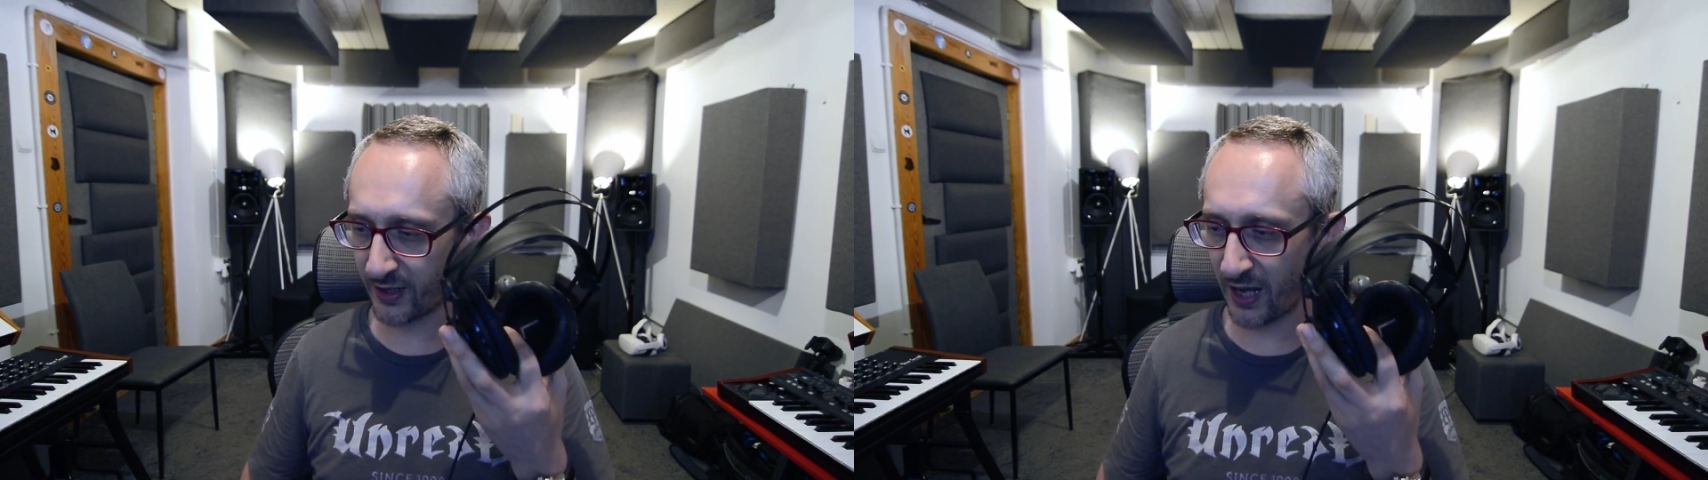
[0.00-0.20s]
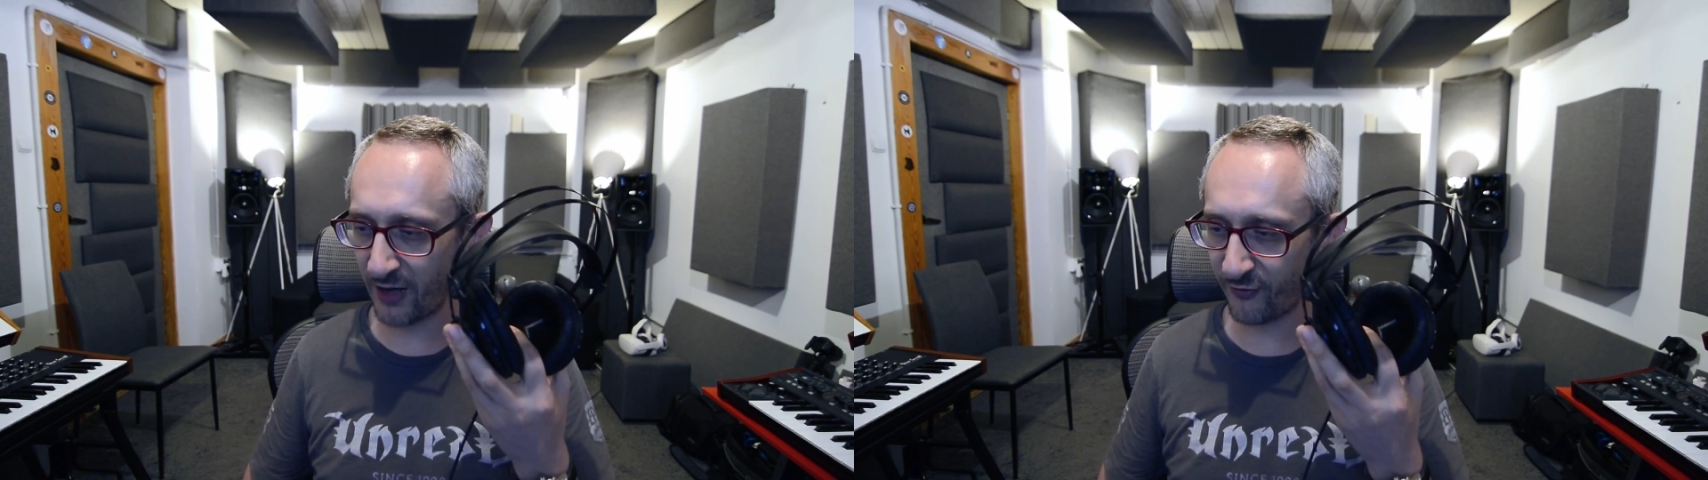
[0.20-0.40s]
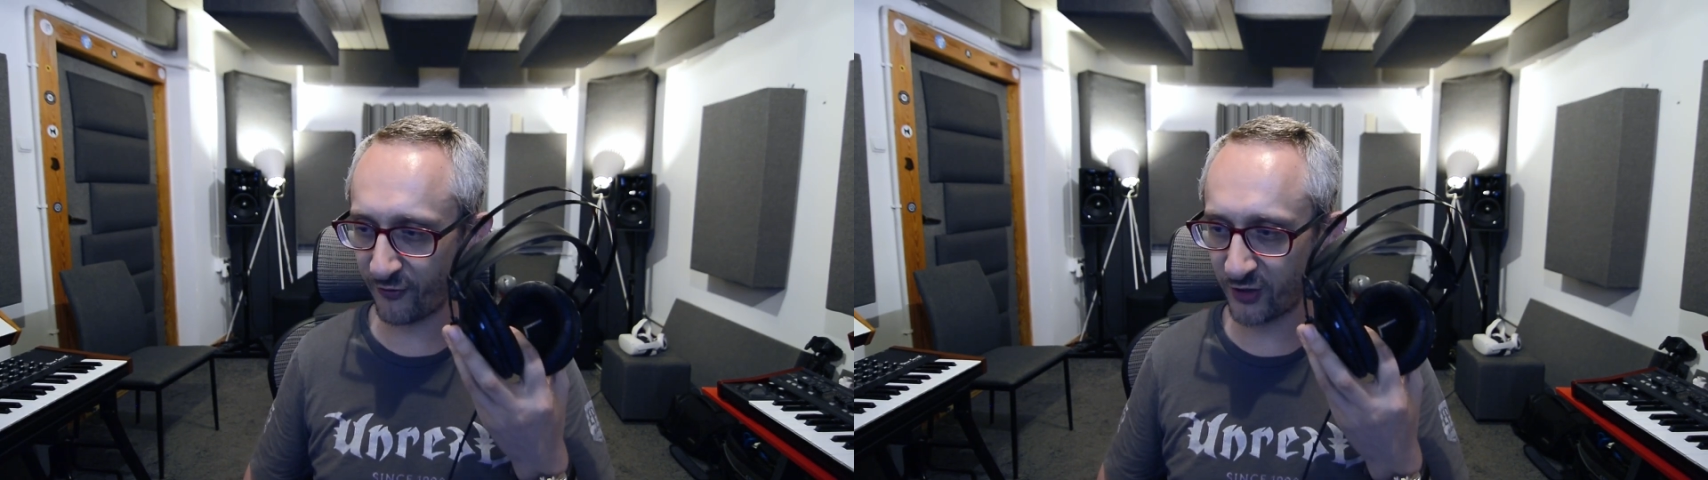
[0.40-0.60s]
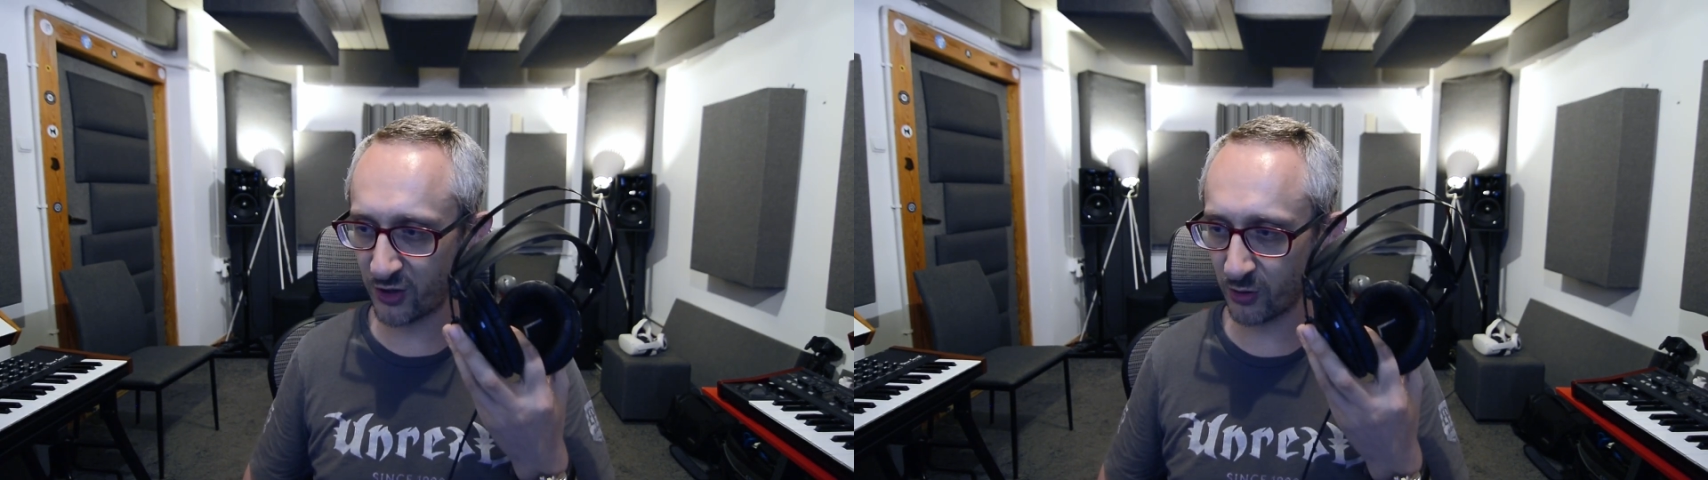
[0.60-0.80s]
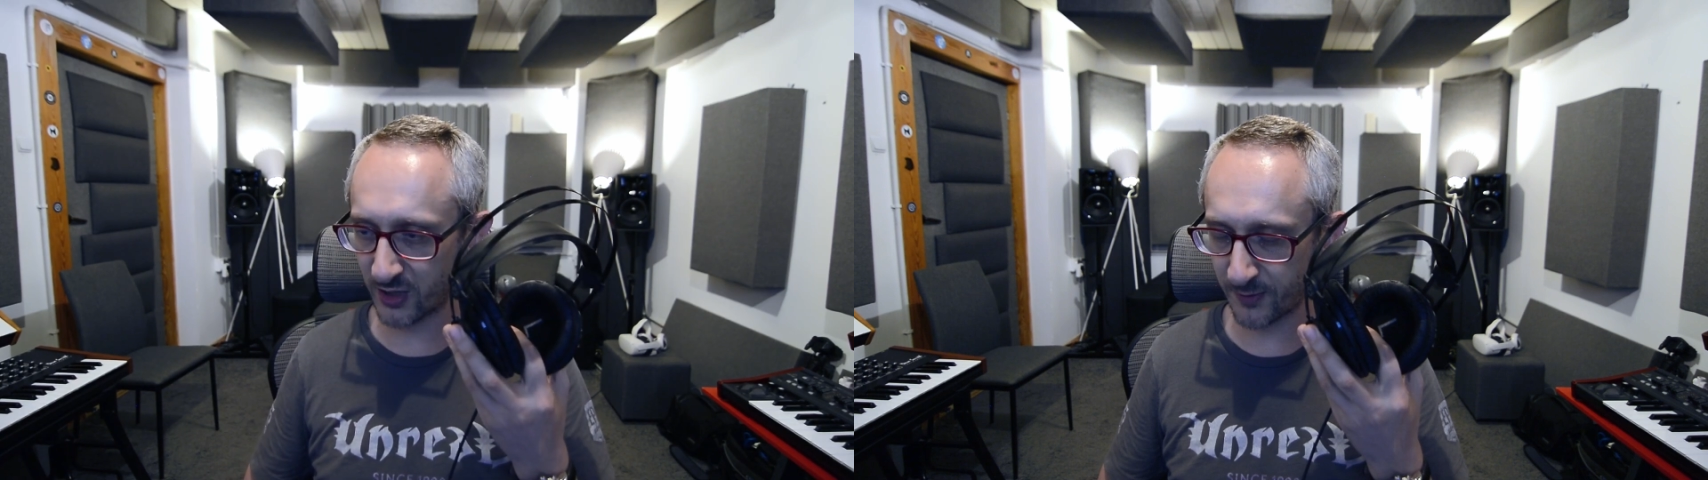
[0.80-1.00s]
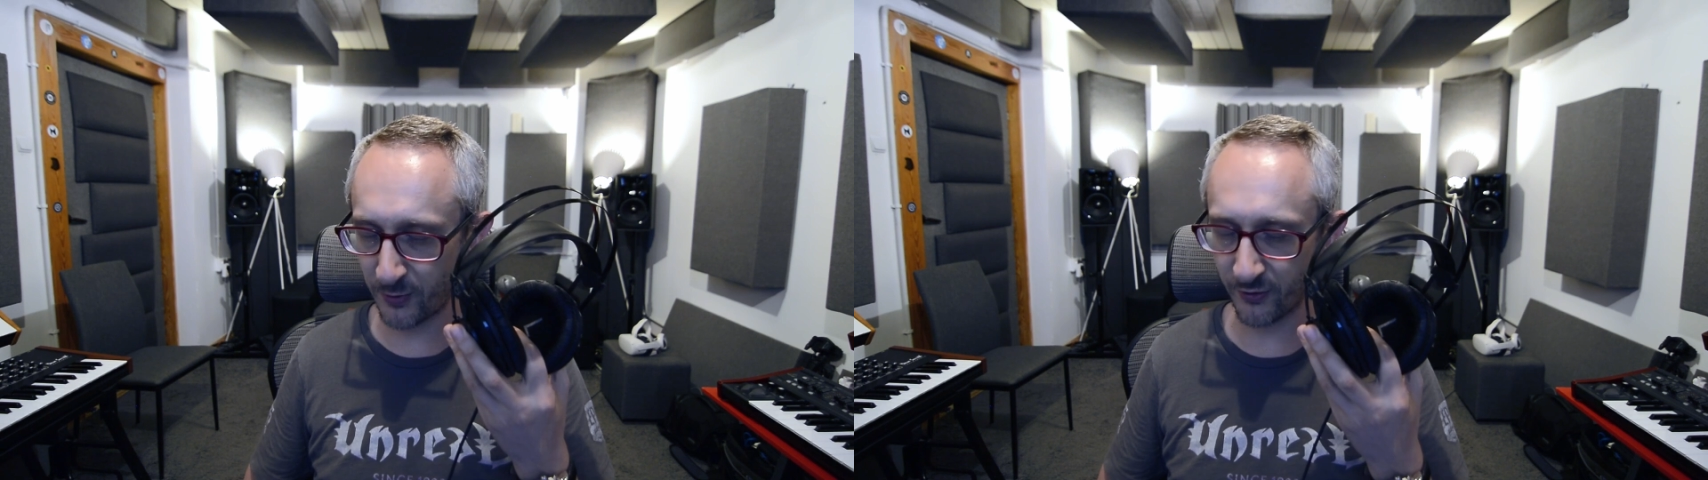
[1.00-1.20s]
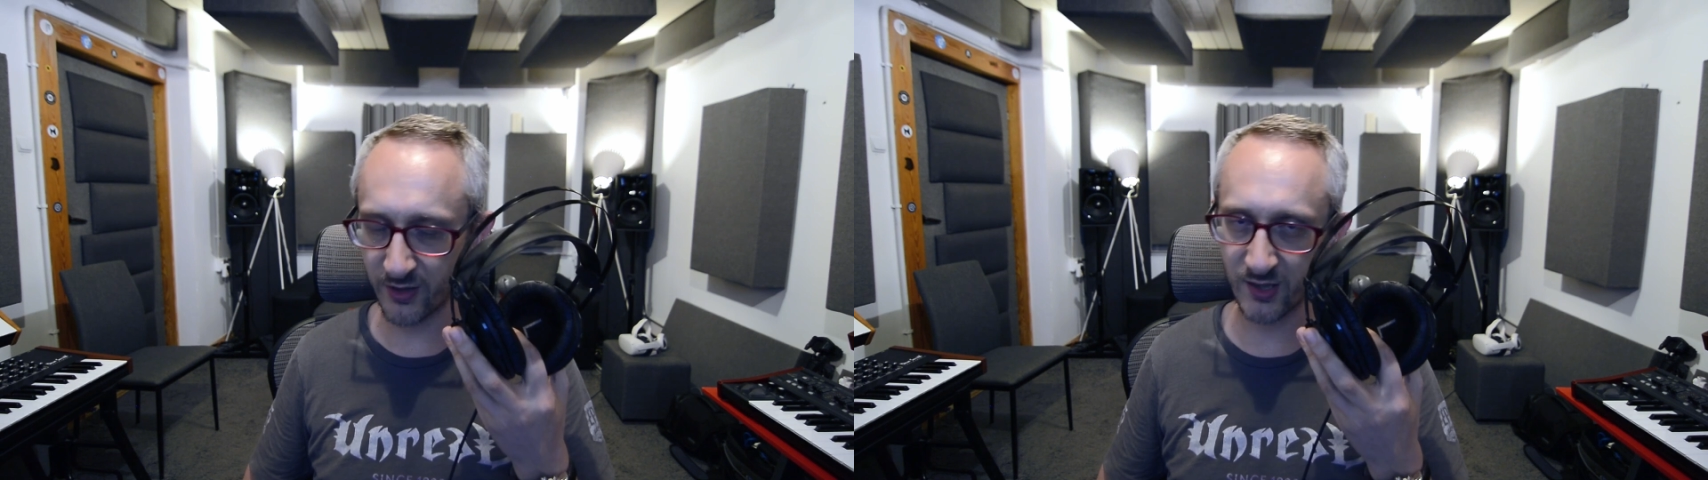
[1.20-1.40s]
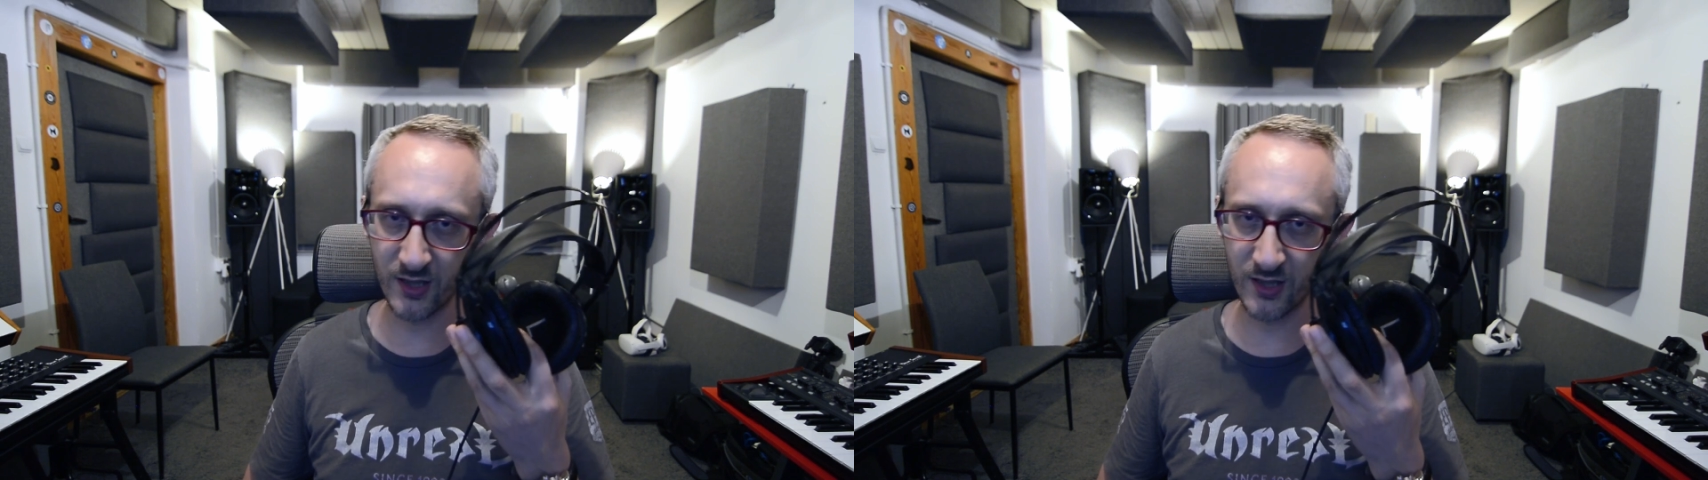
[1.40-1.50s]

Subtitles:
K52 experience